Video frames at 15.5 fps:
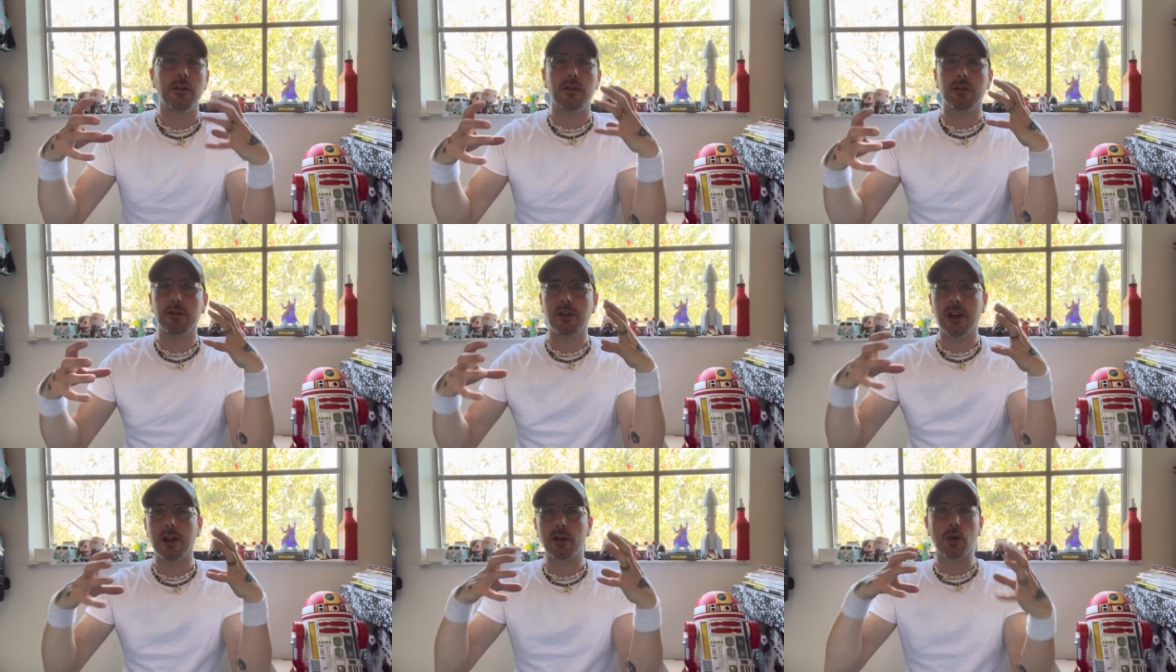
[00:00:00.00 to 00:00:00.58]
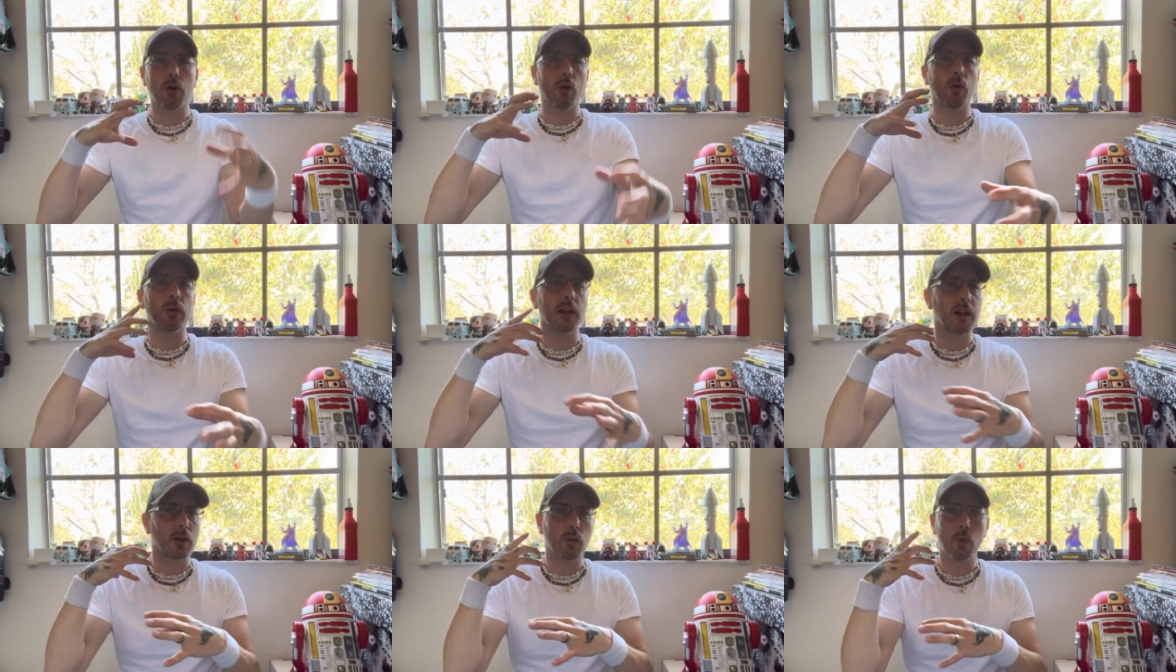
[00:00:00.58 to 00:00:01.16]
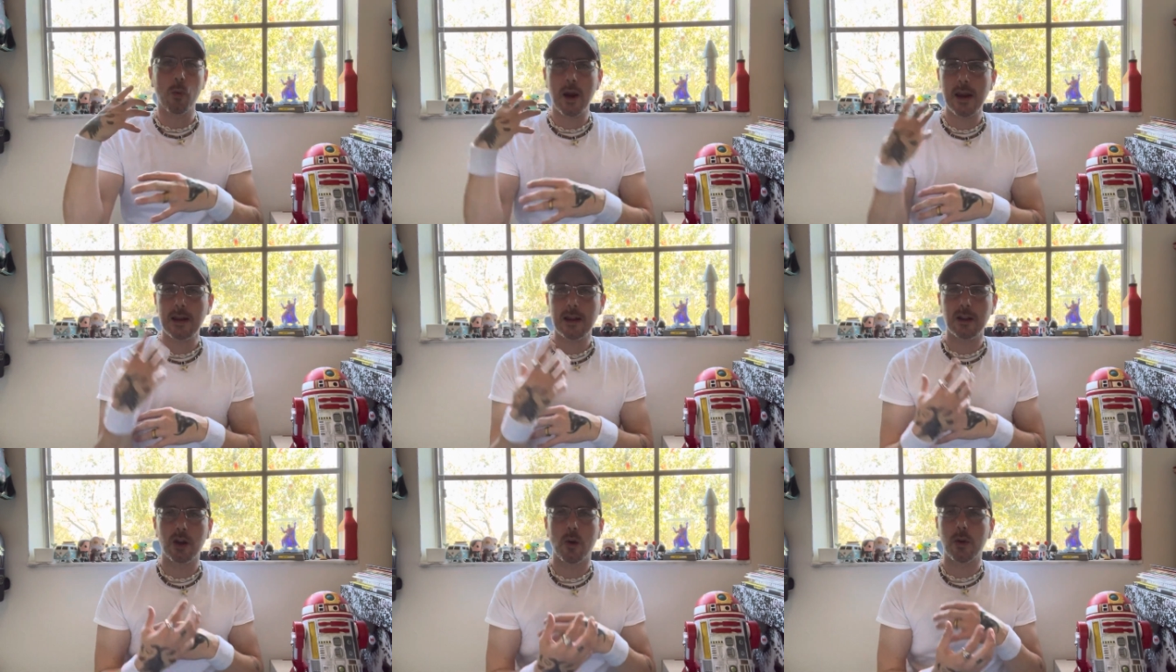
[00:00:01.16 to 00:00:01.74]
there's not a whole lot of
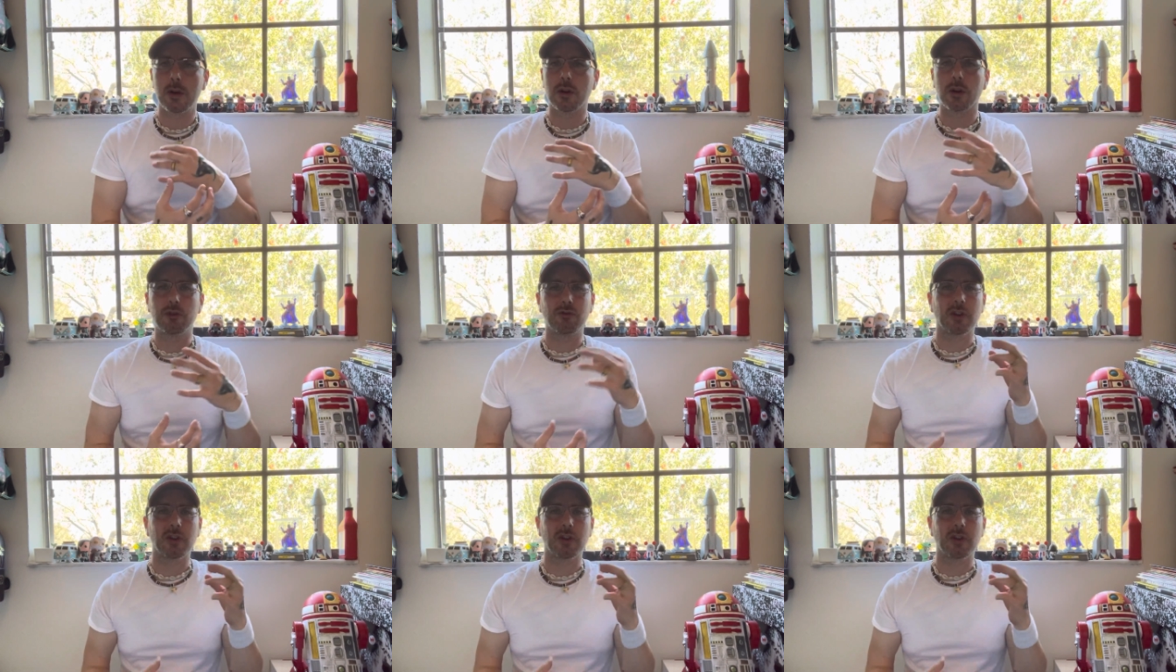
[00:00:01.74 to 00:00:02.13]
waiting going on,